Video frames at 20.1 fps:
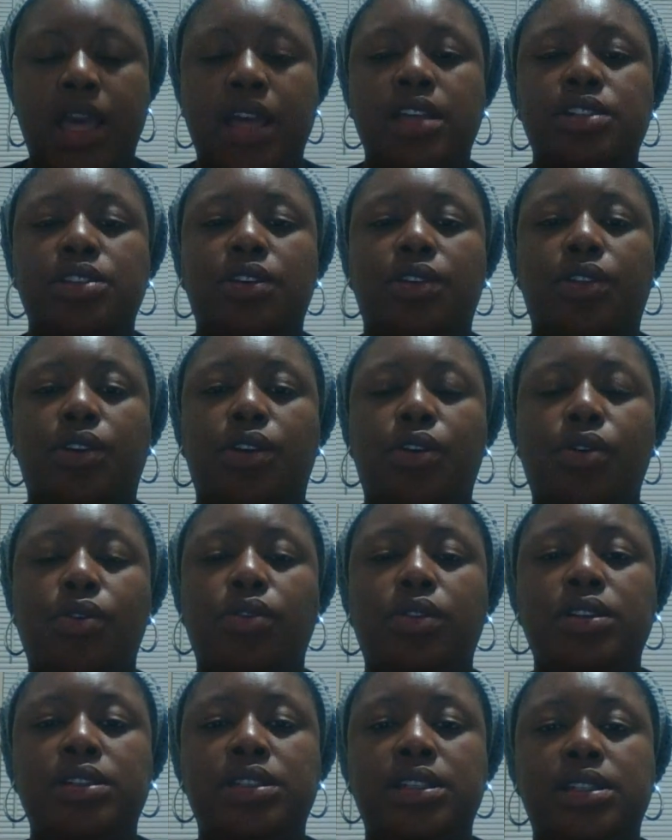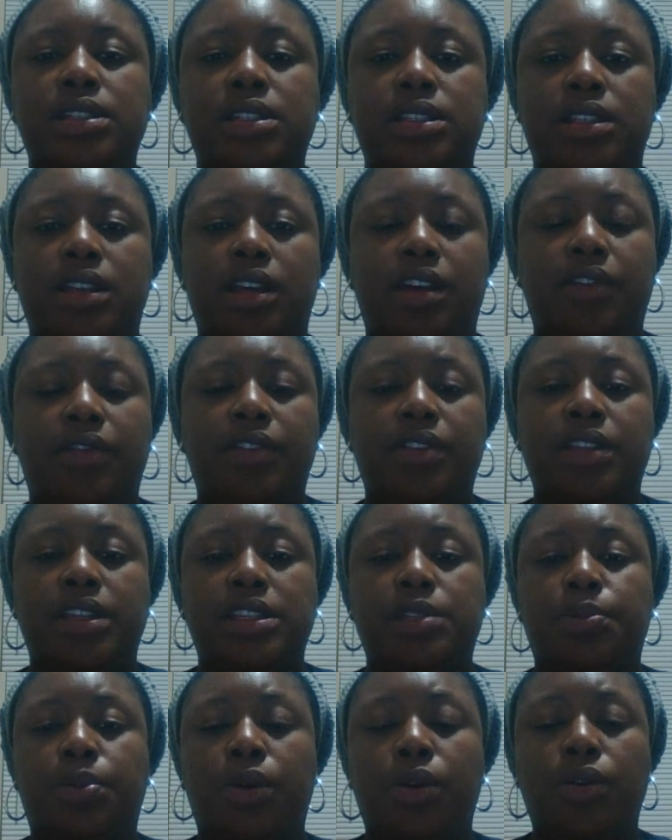So the course itself and
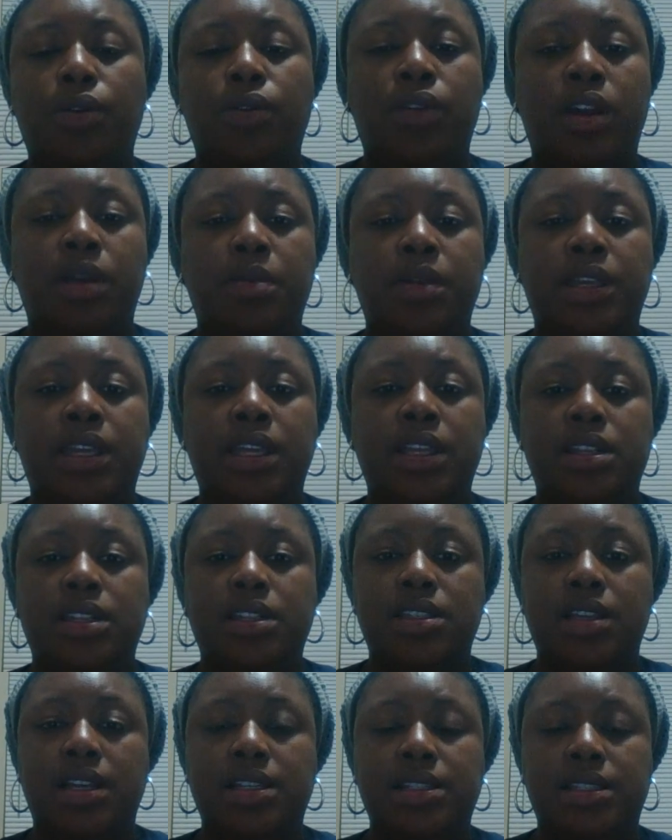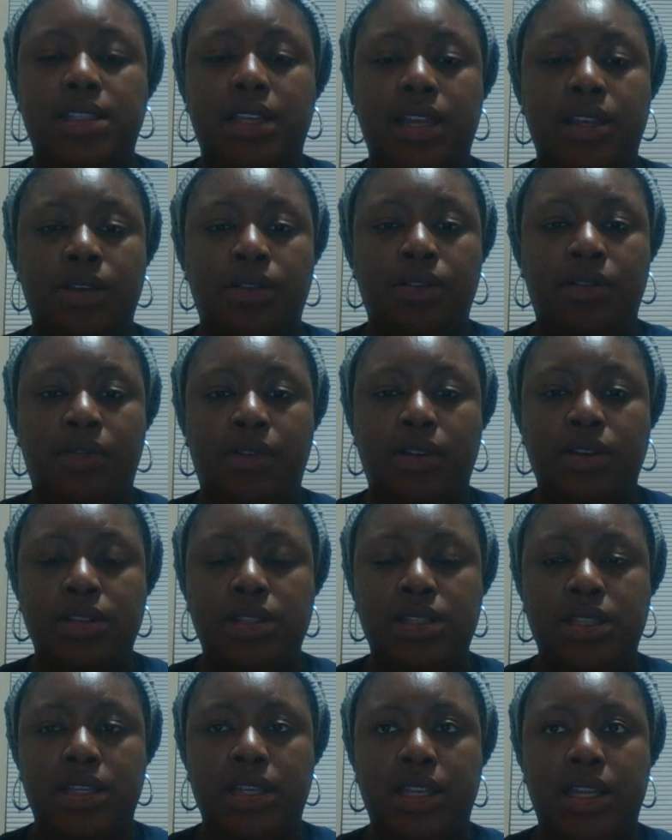this program at Kennesaw State
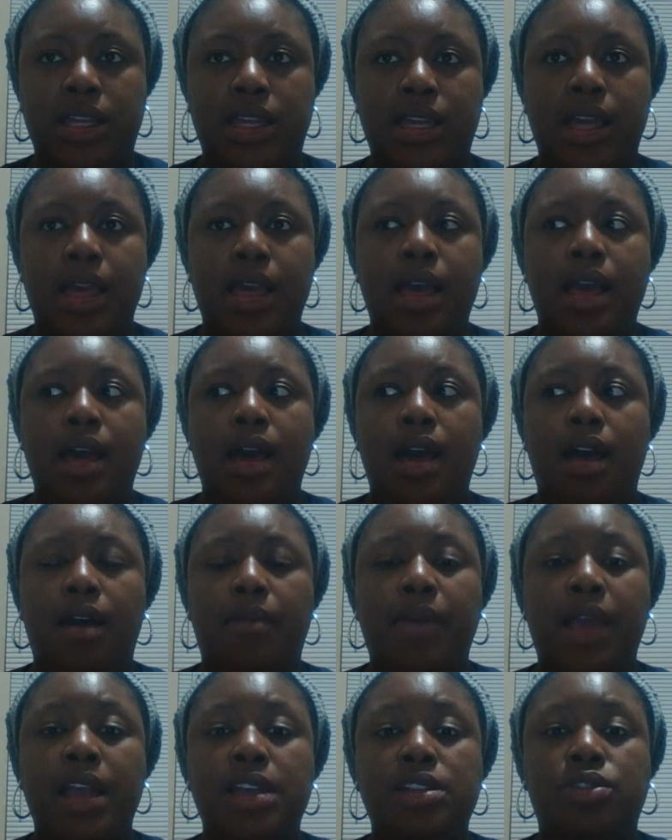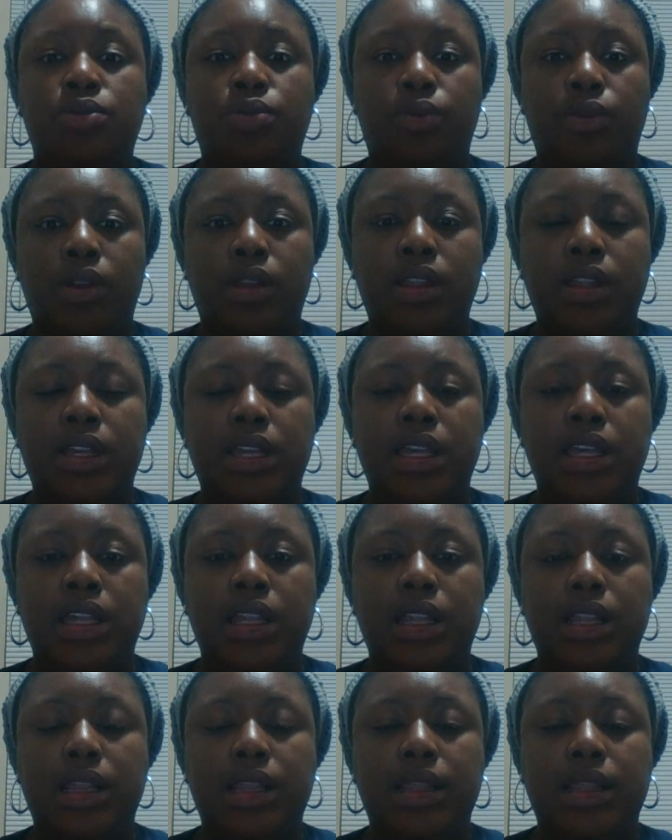University um, has really